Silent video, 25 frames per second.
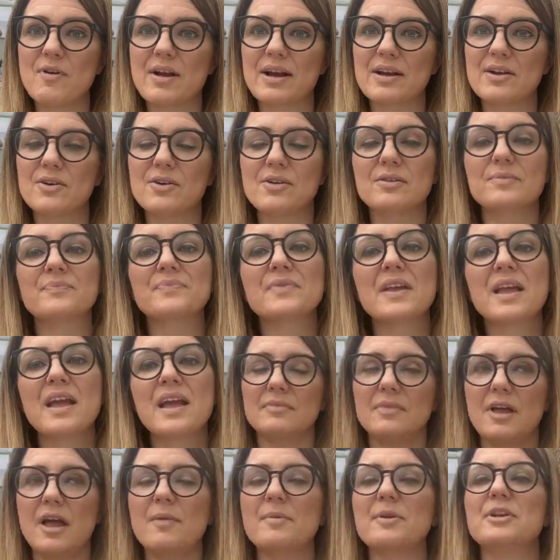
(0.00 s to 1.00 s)
angle.
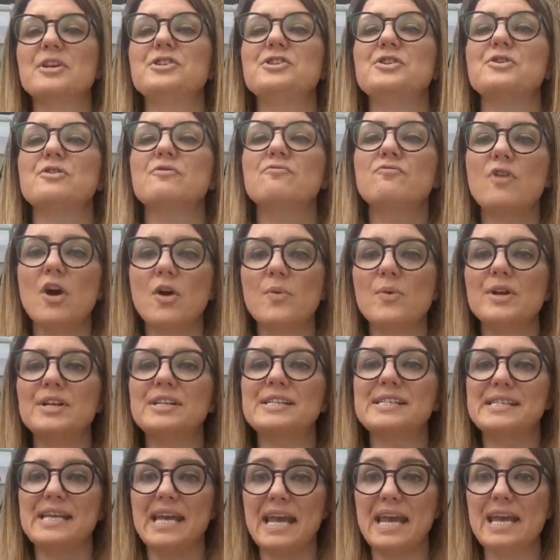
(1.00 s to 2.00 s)
I'm going to do the
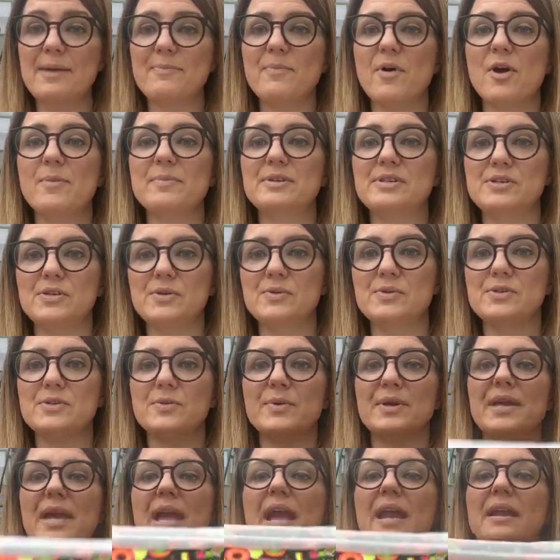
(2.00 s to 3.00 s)
Rowan Tee by Misusu
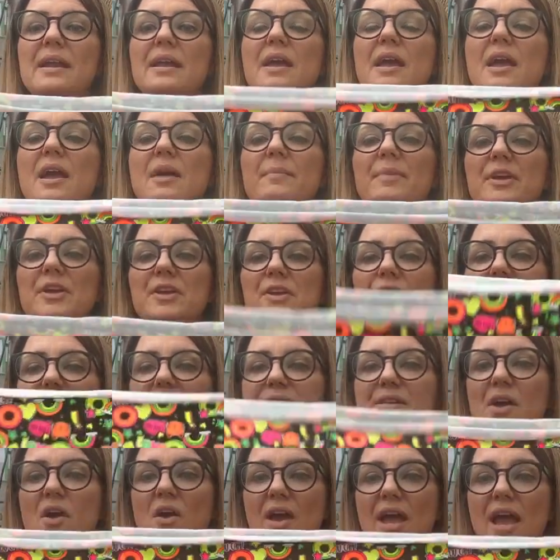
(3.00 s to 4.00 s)
again,
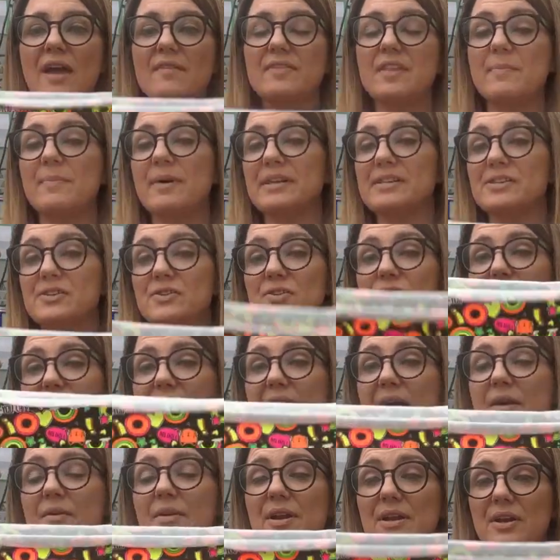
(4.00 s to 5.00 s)
because I have that pattern cut
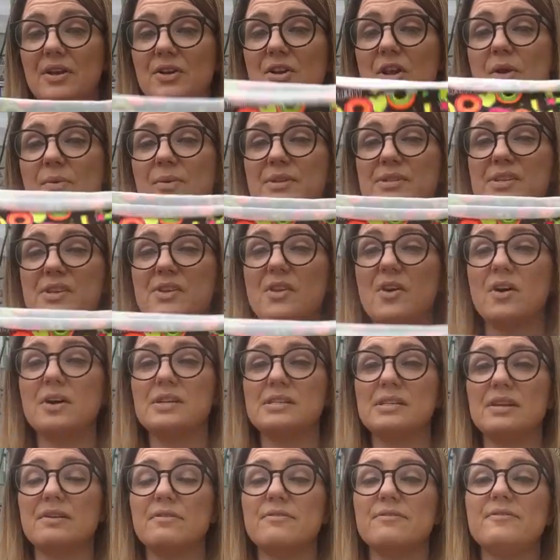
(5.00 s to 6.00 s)
out and I know it's a
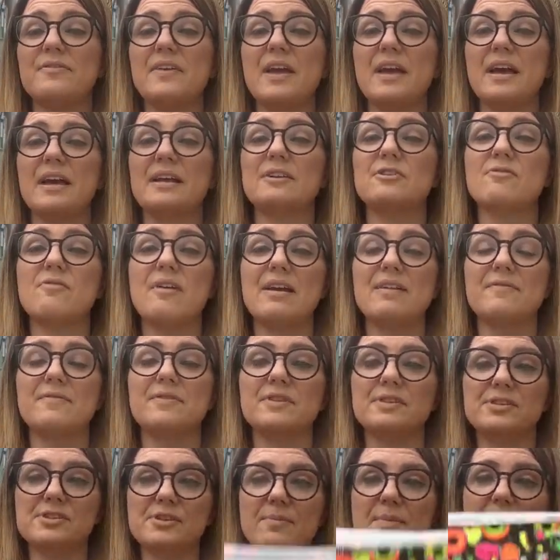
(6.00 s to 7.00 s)
nice little fit and great for
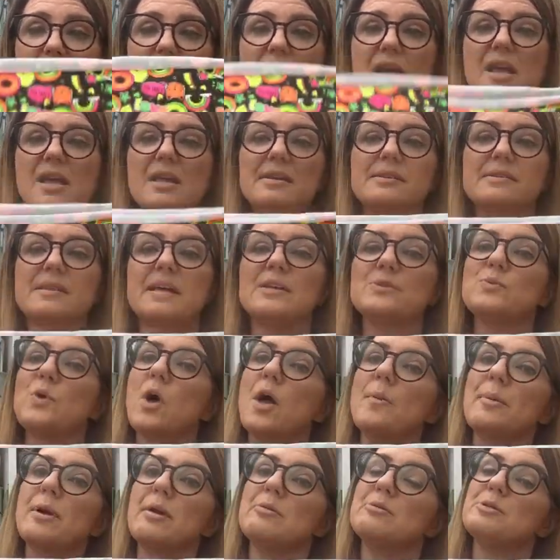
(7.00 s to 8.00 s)
the summer. So that's
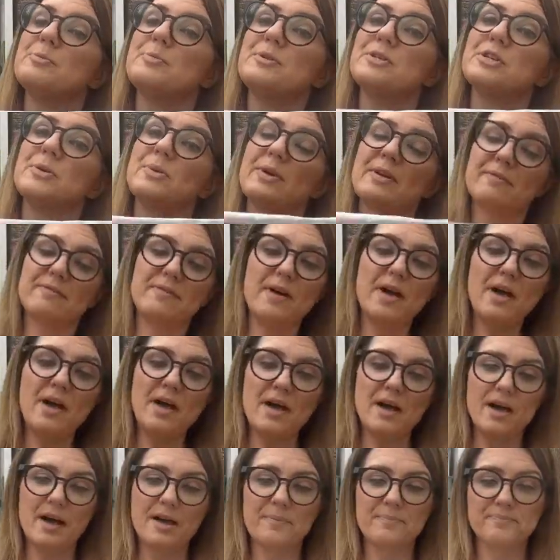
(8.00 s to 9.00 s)
what I'm going to be doing for
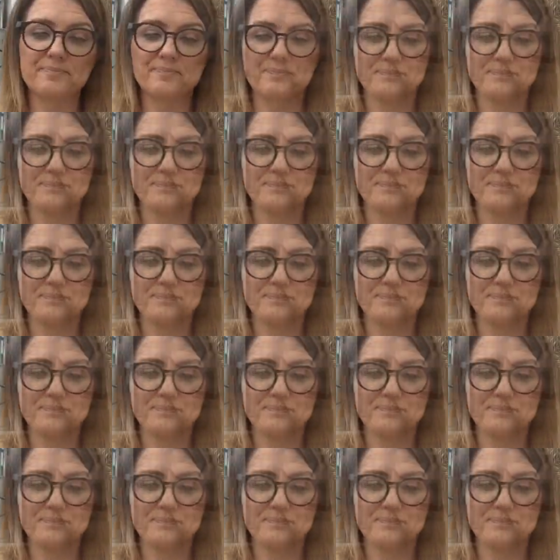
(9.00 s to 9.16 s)
her.